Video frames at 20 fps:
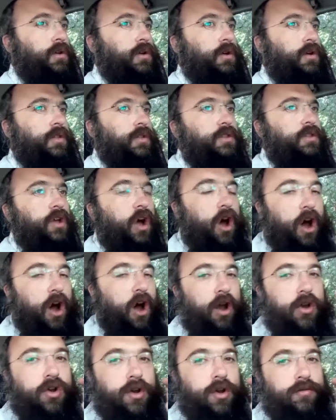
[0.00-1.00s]
That the
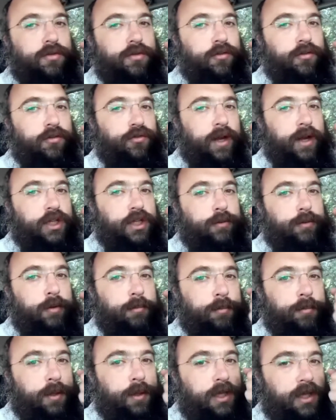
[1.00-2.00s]
honor of your friend should be
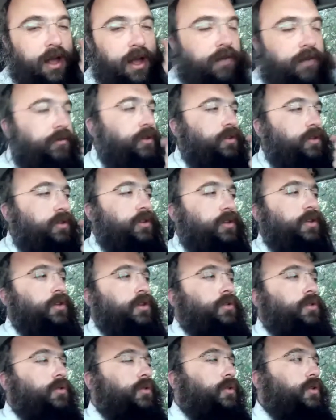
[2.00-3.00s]
beloved to
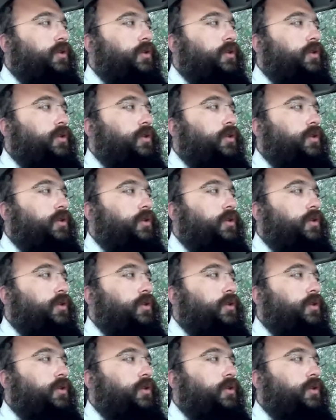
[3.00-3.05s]
you.